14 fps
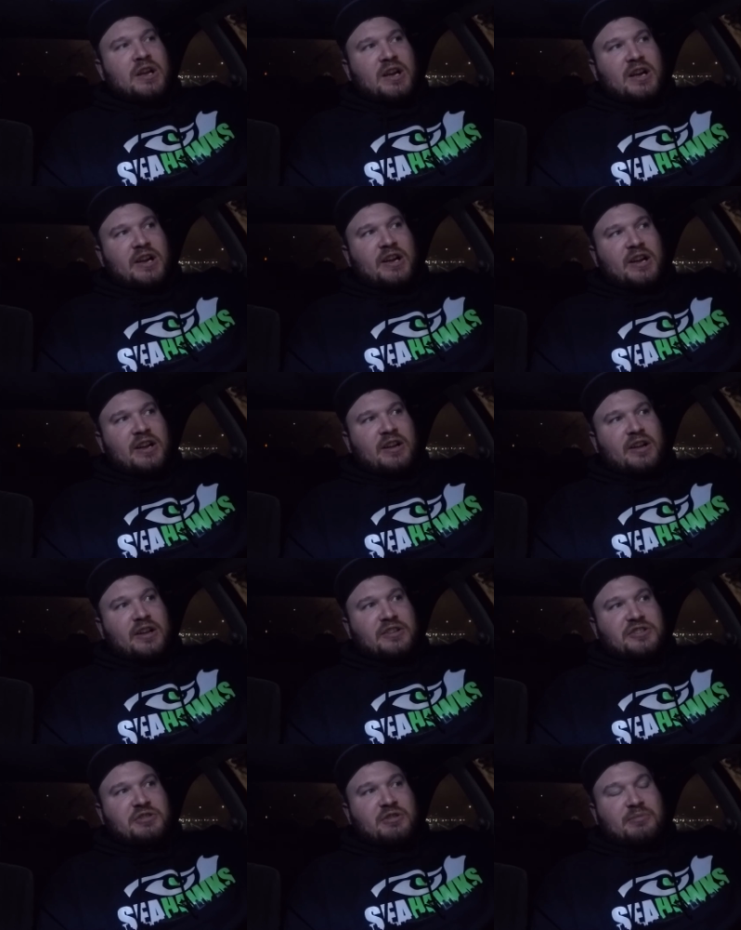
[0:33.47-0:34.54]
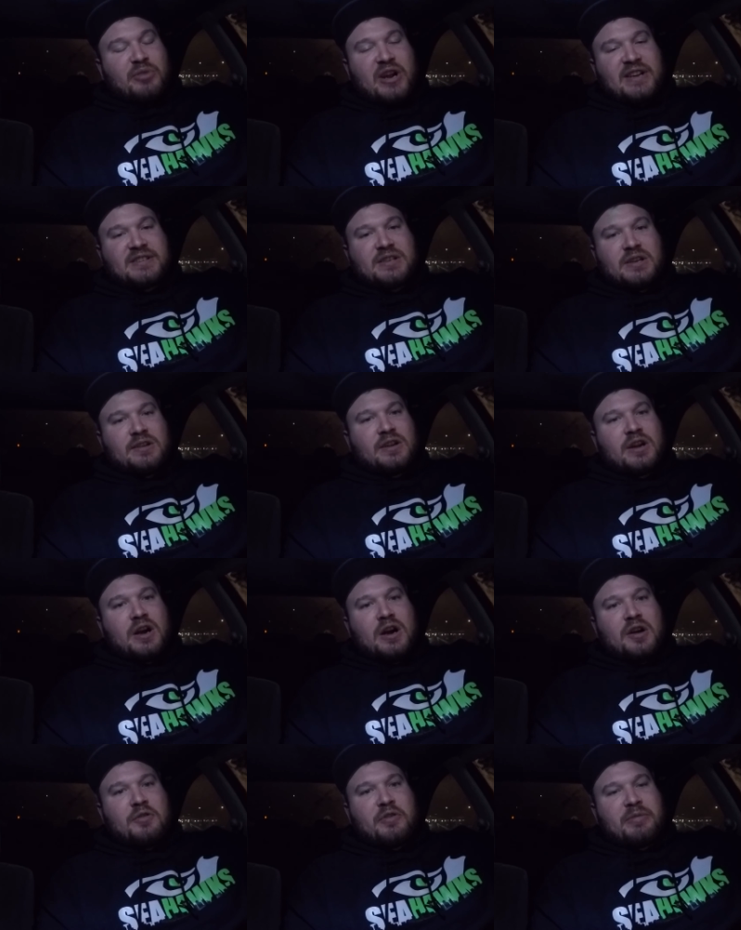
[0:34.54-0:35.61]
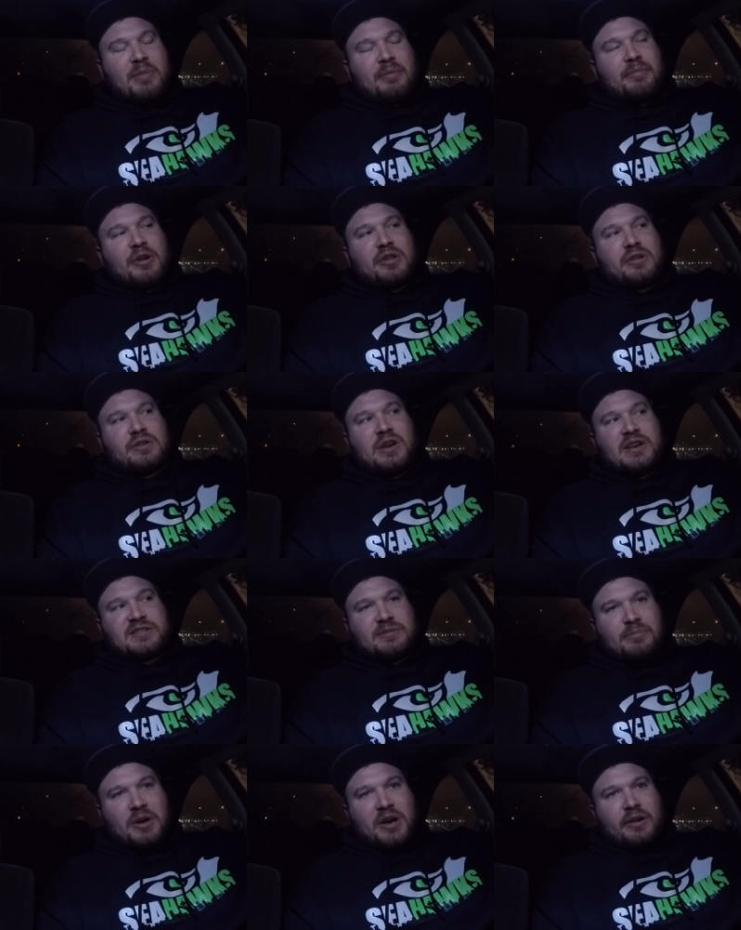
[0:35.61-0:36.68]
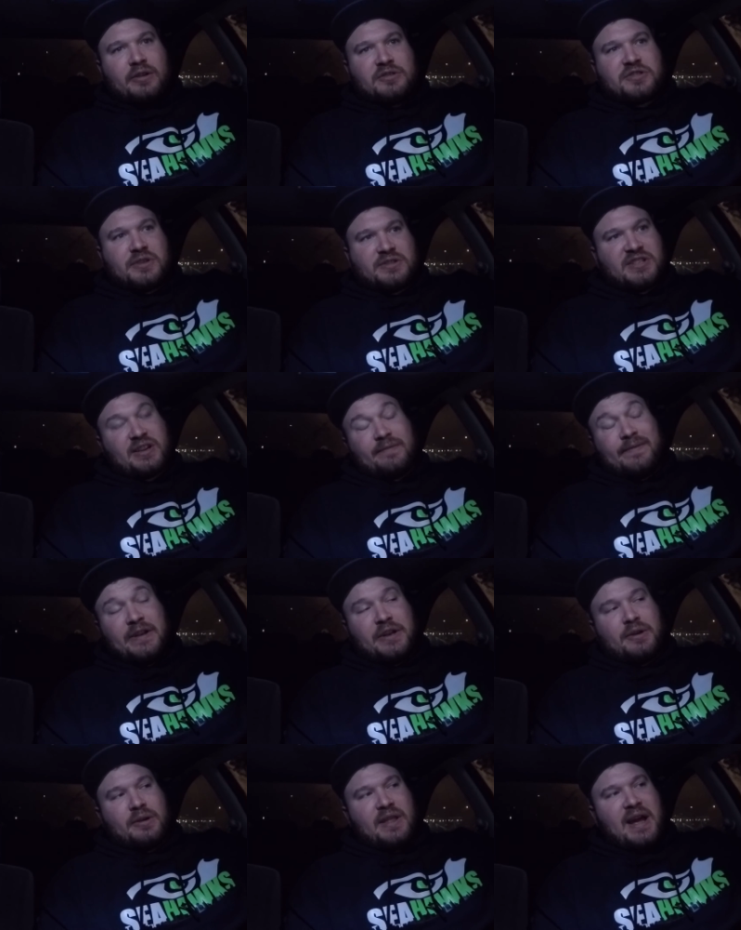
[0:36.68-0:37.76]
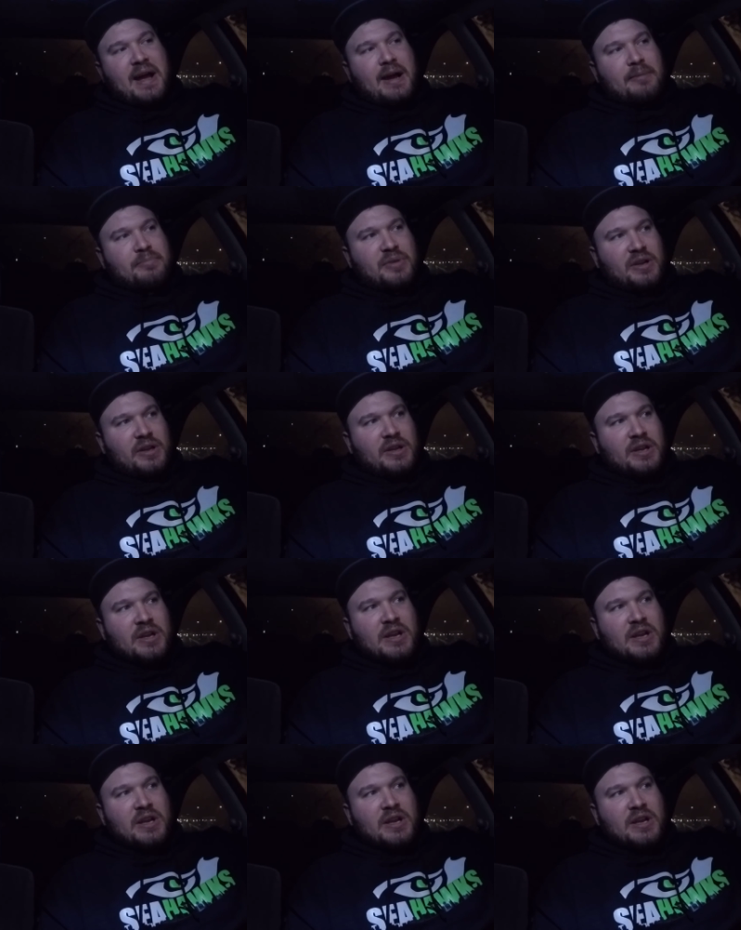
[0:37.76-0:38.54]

Uh, doing brakes on her car with my brother-in-law tomorrow, so I'll take a video of that. But